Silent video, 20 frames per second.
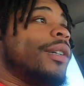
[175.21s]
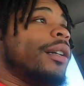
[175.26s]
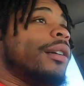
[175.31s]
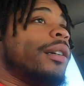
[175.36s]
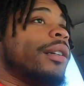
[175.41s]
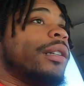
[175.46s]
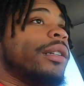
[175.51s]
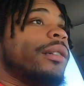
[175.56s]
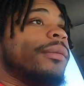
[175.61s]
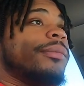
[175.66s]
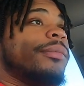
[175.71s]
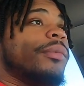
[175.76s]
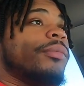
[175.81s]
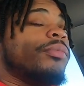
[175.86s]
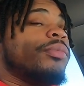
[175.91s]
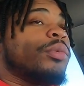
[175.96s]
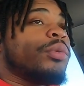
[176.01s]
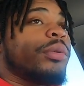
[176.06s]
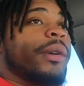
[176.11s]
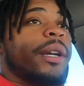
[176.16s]

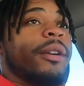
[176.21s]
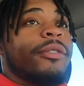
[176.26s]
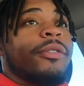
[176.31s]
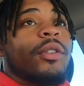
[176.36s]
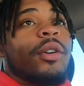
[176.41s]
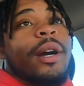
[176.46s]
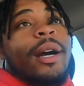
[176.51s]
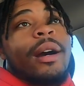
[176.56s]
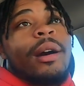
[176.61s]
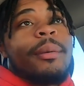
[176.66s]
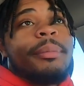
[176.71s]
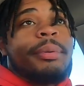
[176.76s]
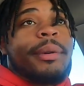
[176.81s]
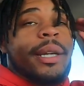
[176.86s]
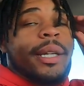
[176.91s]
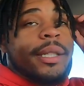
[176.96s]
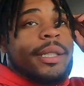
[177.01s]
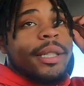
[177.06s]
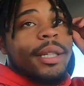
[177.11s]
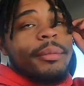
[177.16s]
3 to 4 hour
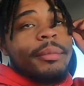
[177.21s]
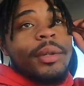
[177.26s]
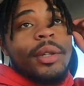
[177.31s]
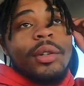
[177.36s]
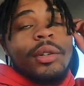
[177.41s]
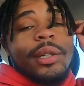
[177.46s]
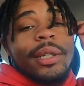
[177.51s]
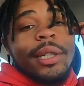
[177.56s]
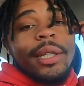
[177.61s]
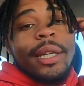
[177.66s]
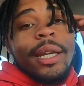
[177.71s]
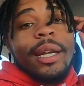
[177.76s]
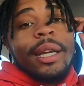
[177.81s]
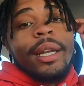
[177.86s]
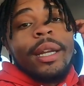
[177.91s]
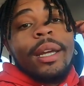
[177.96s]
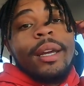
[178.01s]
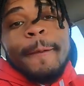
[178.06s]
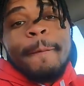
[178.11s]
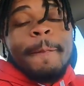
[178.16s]
breaks in the middle of the
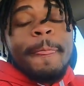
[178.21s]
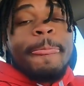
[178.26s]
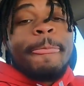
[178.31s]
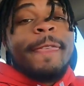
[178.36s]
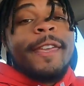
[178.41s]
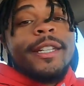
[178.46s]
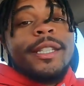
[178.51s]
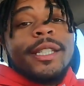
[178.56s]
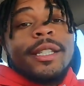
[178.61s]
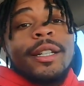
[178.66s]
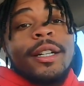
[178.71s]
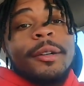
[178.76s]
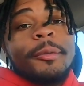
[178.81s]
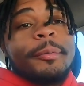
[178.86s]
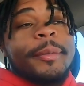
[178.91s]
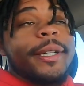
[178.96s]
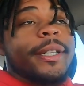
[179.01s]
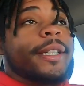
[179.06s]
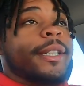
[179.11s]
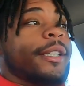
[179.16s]
day. It's good
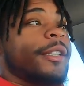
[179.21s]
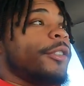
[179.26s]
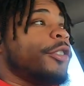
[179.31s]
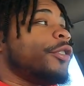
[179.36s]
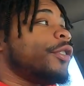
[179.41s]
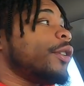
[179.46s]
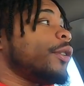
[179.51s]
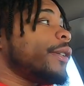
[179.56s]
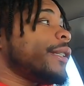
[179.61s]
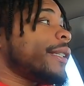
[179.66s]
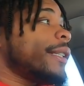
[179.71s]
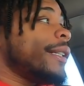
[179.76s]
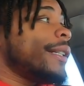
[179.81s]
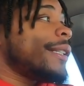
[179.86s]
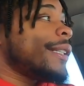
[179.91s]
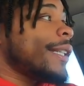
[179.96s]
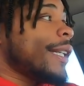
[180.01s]
money, it's good